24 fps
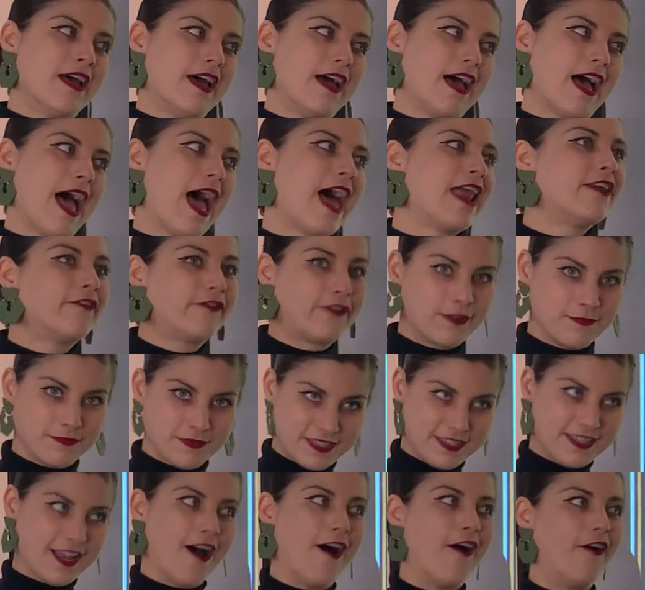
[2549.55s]
ahead of
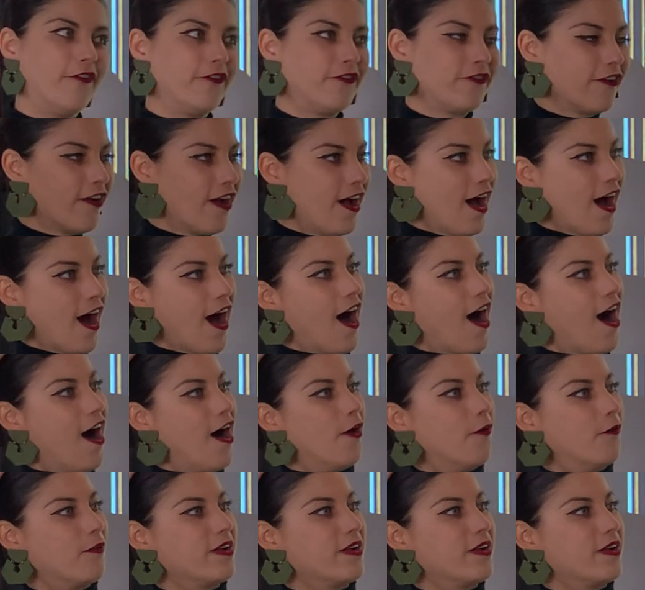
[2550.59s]
himself uh,